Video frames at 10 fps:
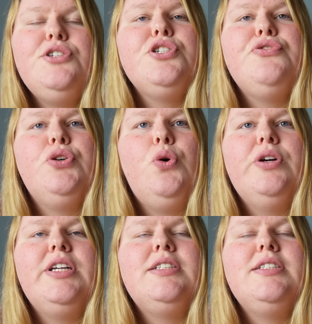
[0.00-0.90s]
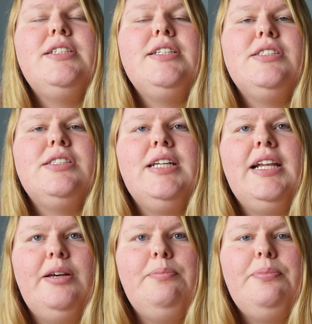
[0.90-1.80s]
just recorded this
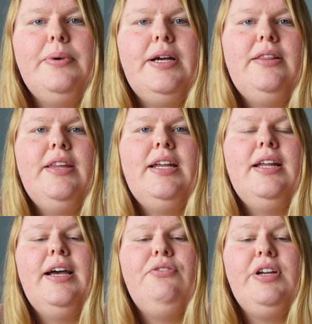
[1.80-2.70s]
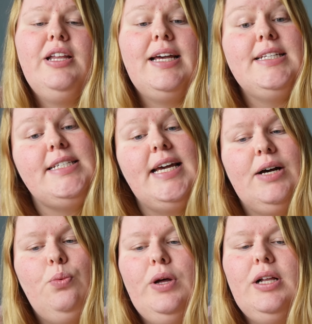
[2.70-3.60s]
clip and then I realized,
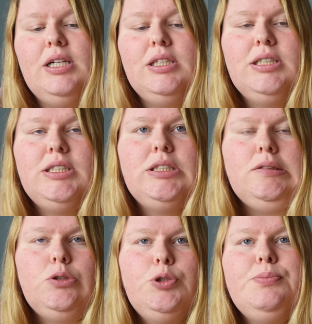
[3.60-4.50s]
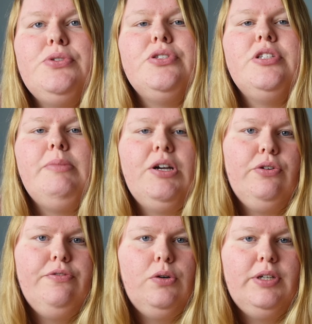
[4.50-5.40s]
yeah, well, uh, oops, the
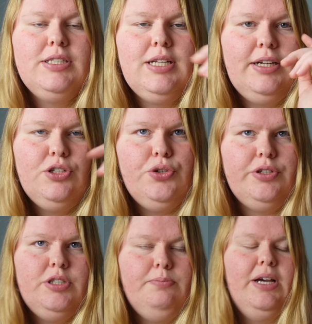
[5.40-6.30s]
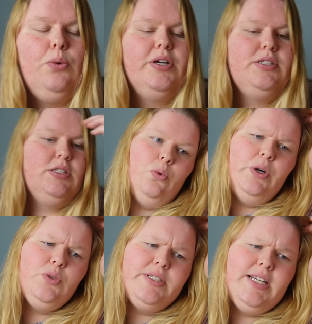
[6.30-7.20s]
microphone is like turned backwards.
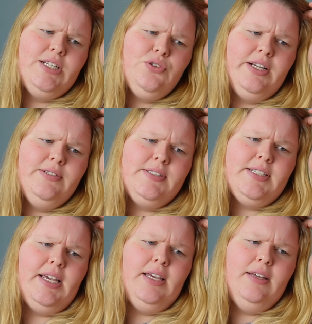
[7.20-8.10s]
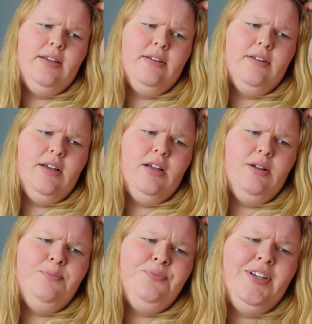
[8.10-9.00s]
What was I trying to say?
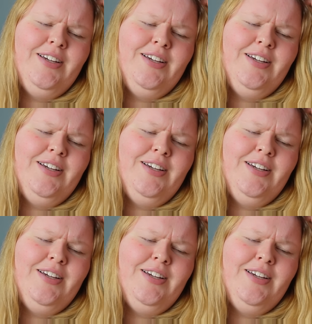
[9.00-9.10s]
Um,